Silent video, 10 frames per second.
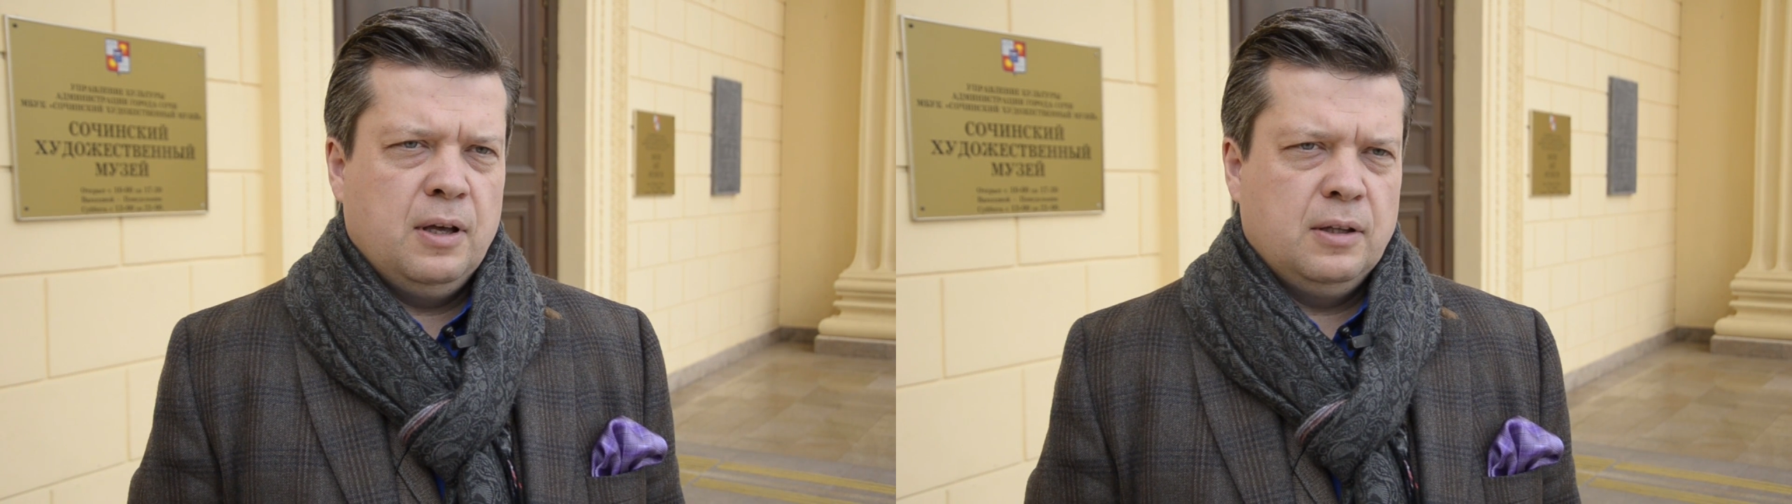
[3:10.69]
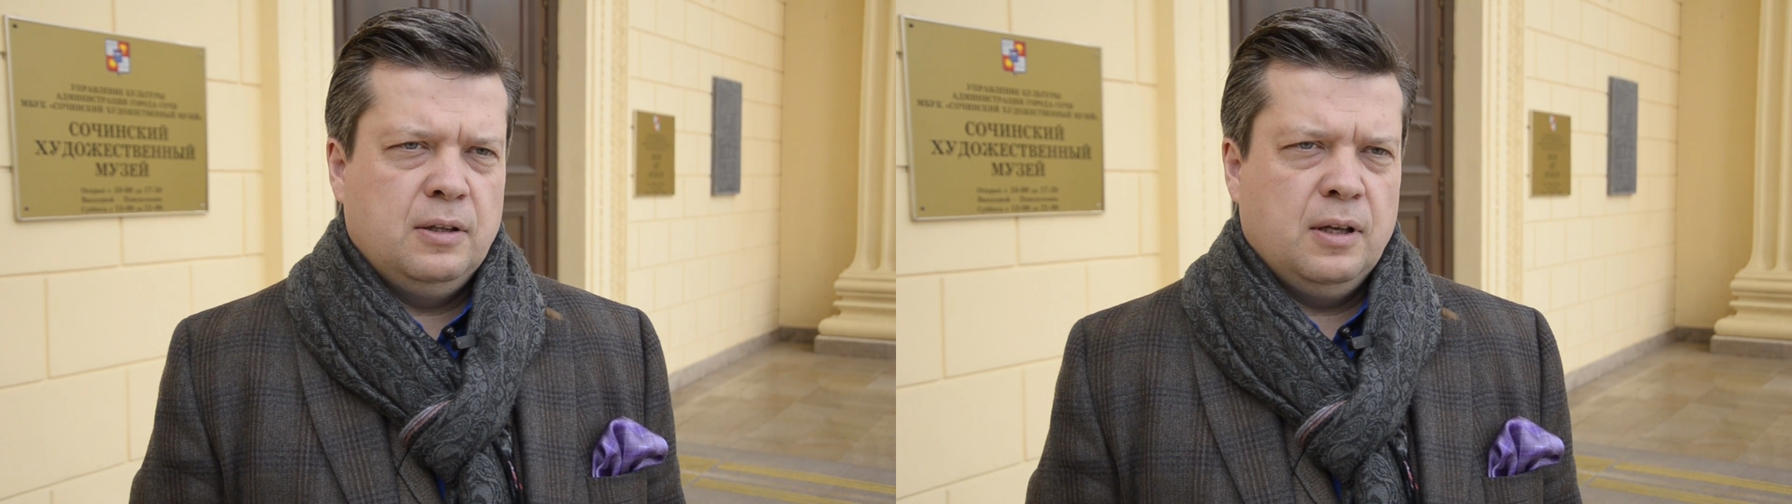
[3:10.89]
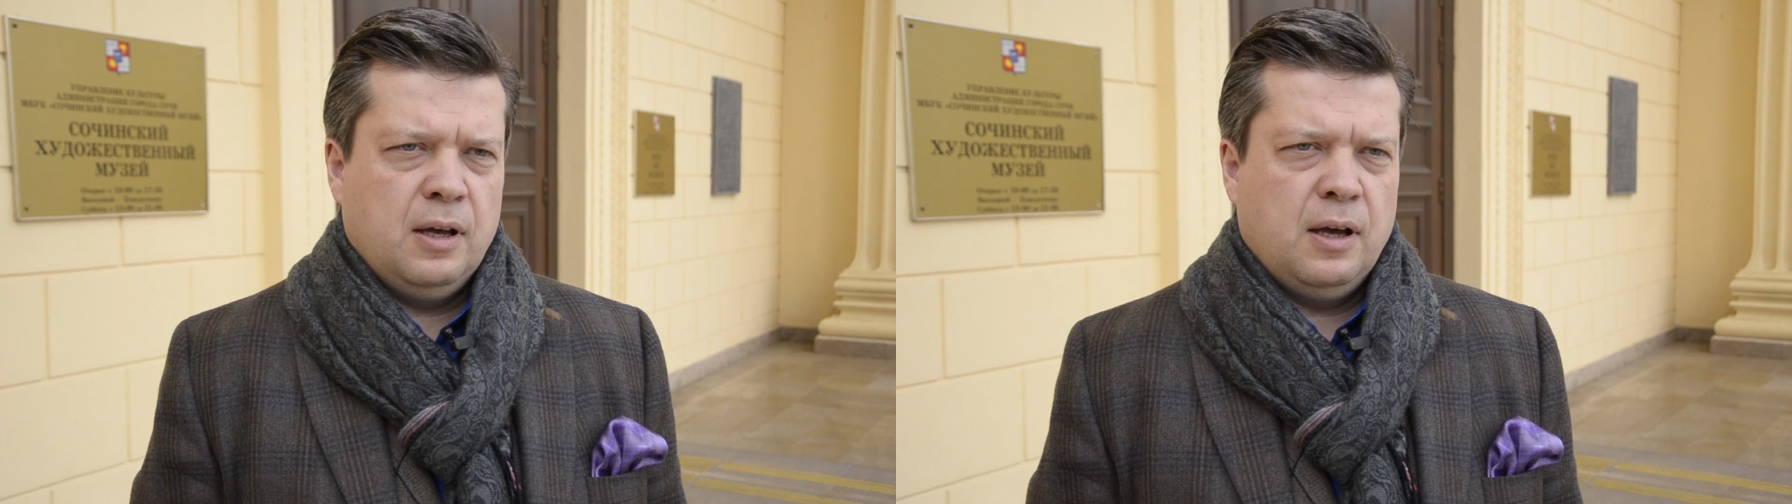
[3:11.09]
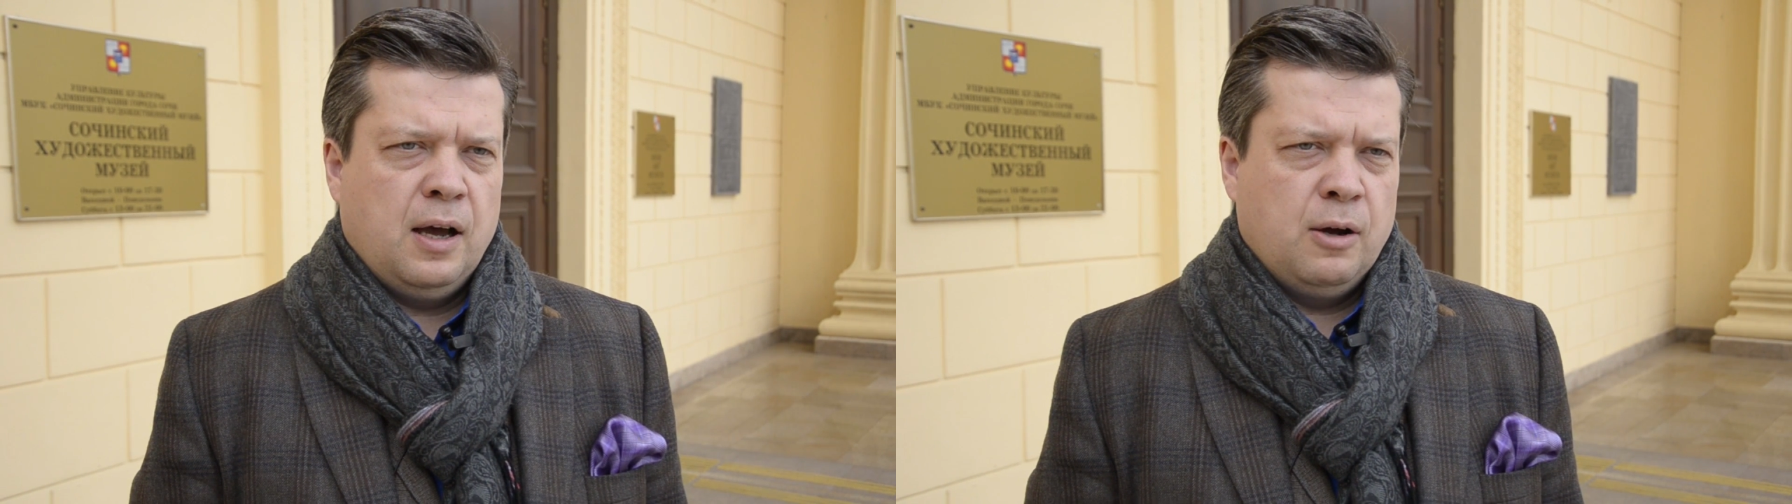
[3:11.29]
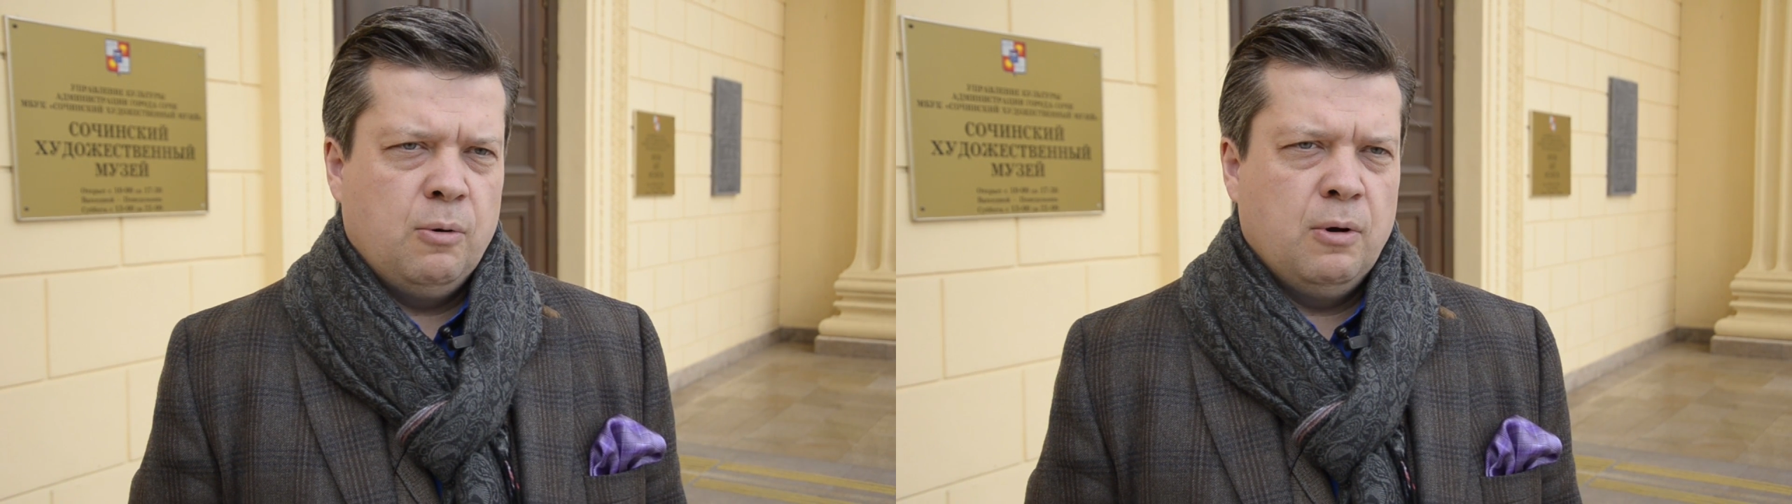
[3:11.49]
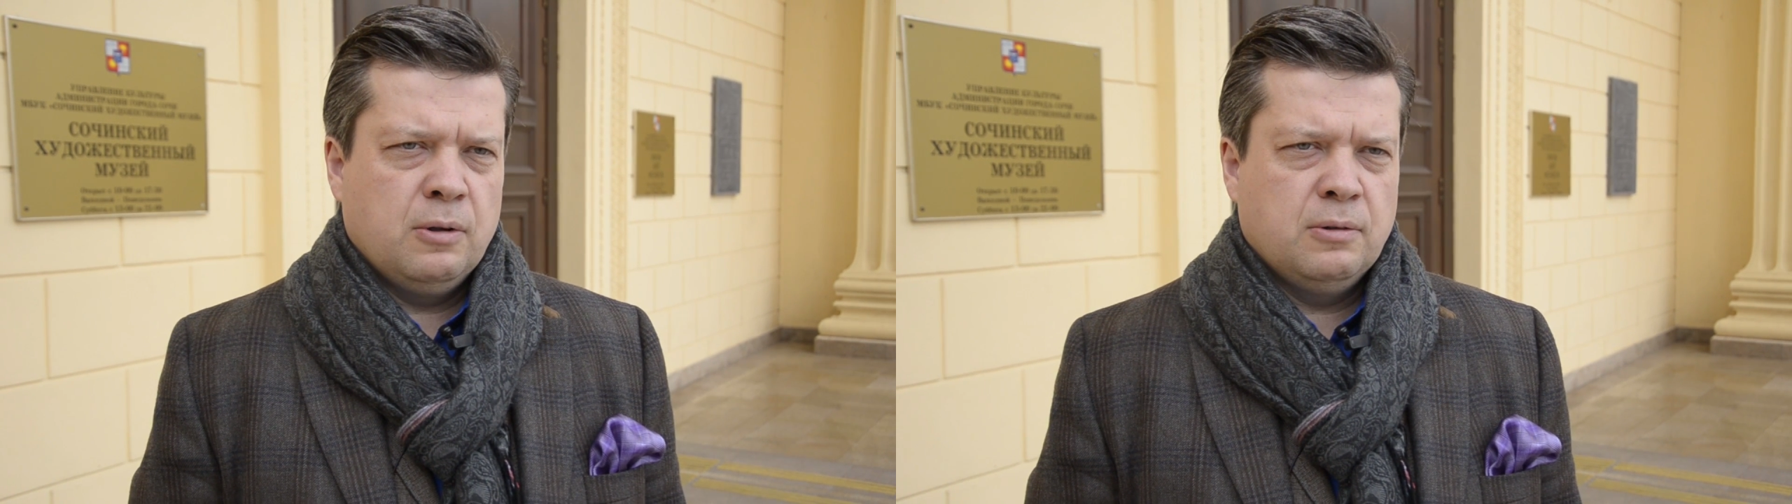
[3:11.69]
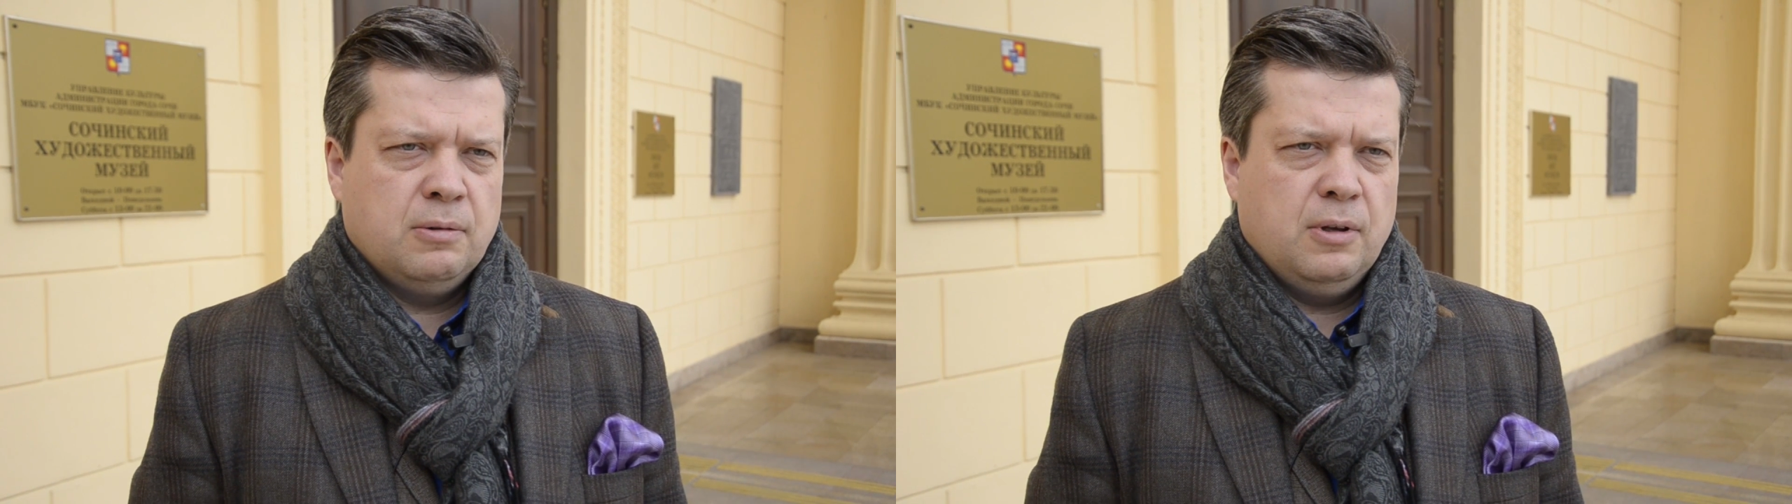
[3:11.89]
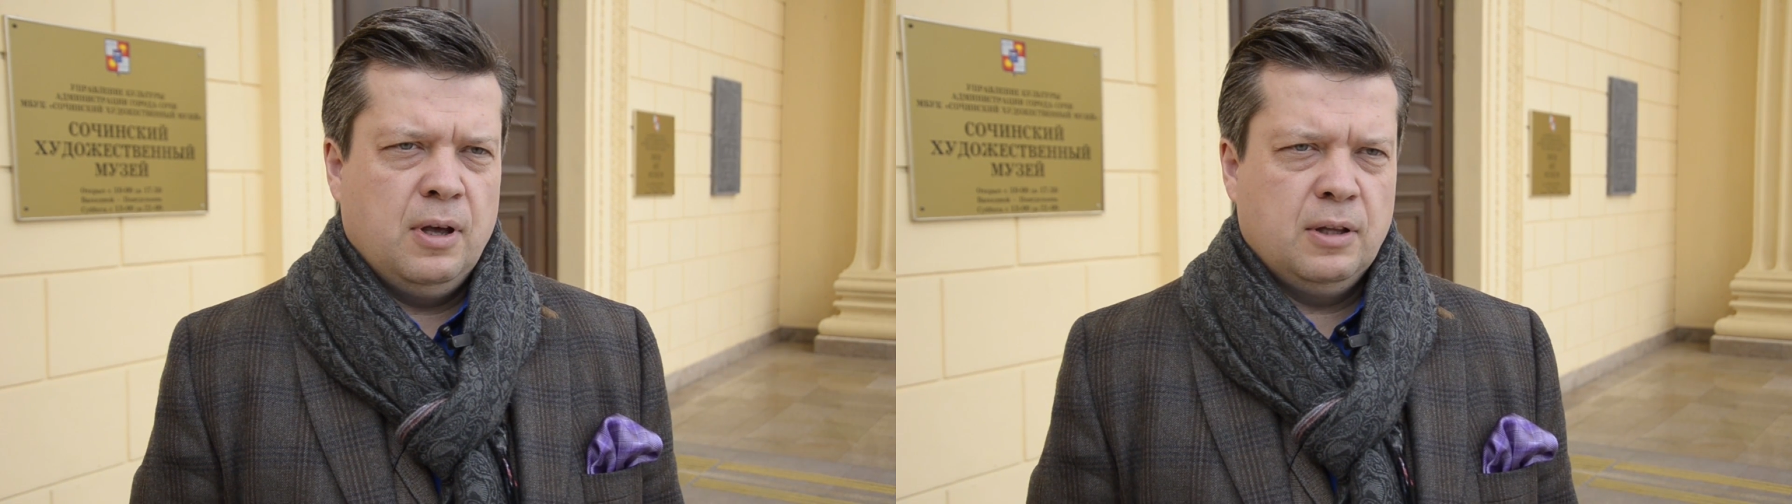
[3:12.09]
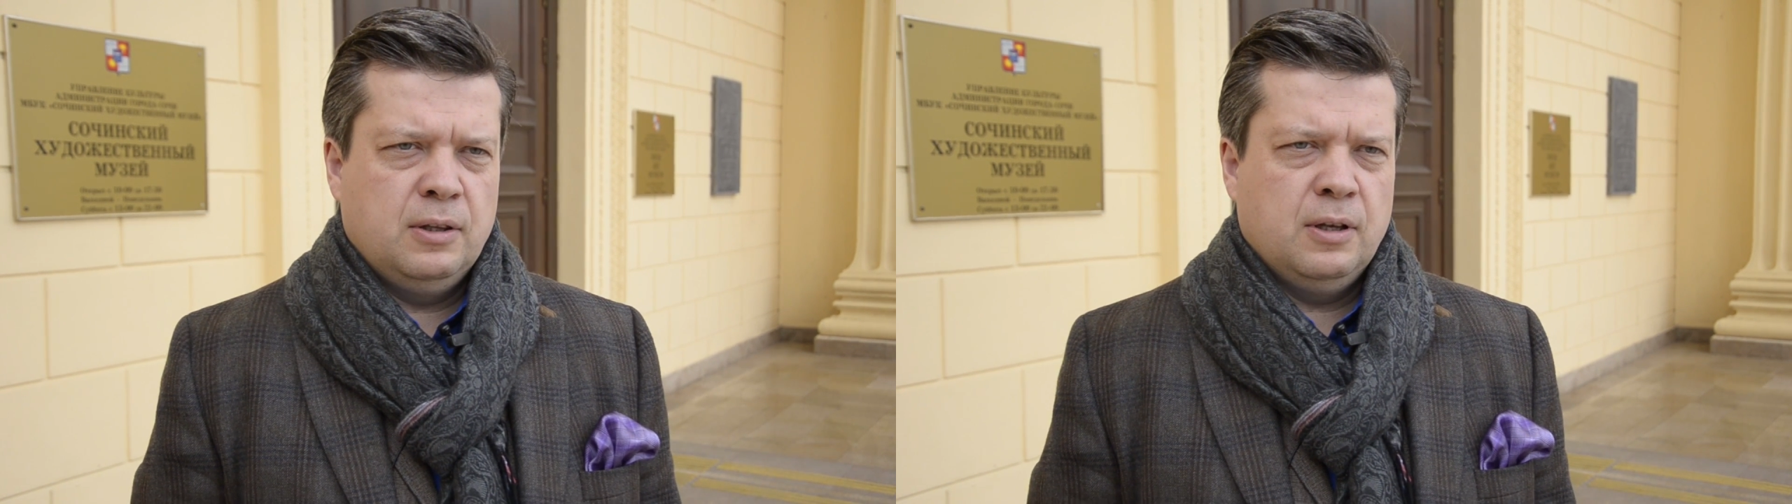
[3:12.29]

Christians, do here?